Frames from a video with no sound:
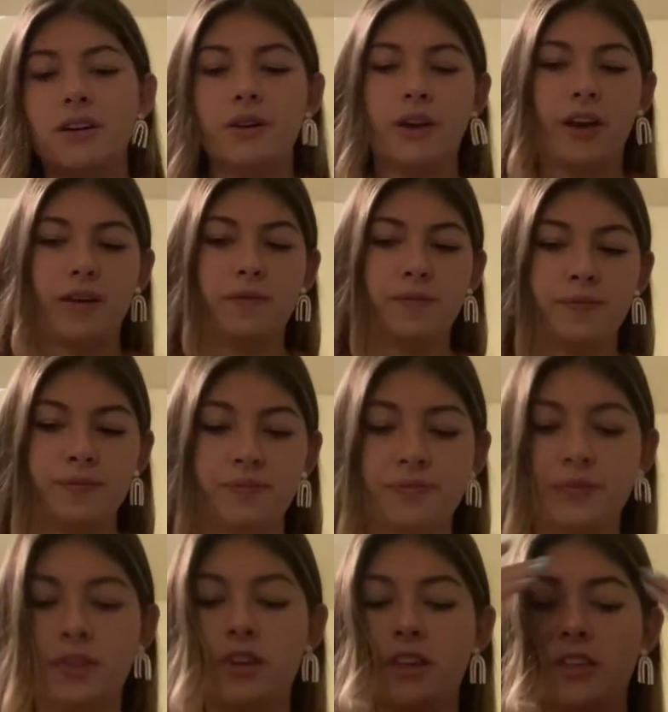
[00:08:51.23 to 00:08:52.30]
Okay. I
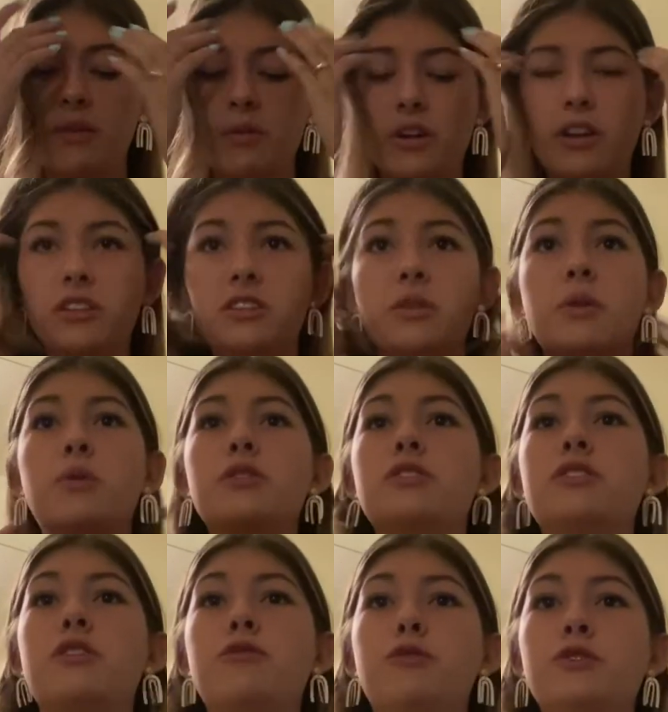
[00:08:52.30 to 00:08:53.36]
think we're gonna do it. We're just
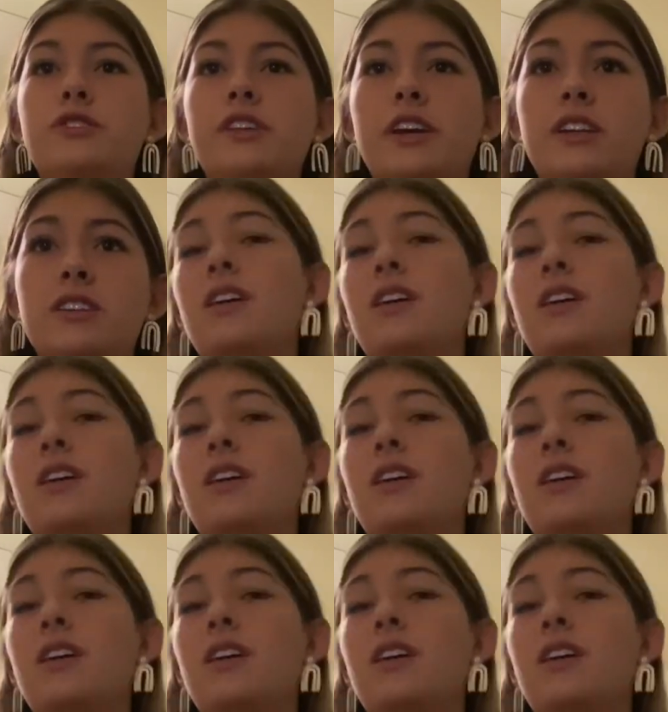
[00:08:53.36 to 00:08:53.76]
gonna full send.